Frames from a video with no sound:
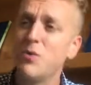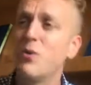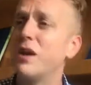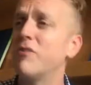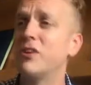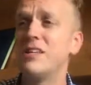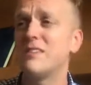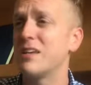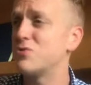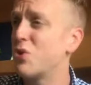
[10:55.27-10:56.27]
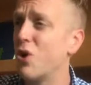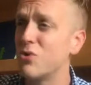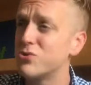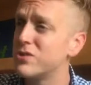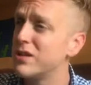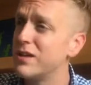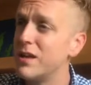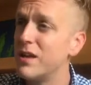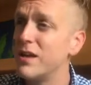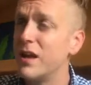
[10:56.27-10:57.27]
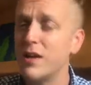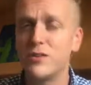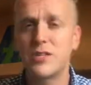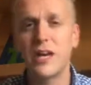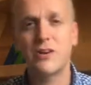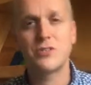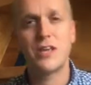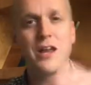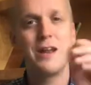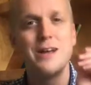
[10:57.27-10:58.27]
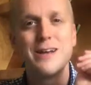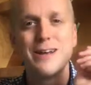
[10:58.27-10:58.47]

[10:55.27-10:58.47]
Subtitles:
whatever he says goes. And the tiger said,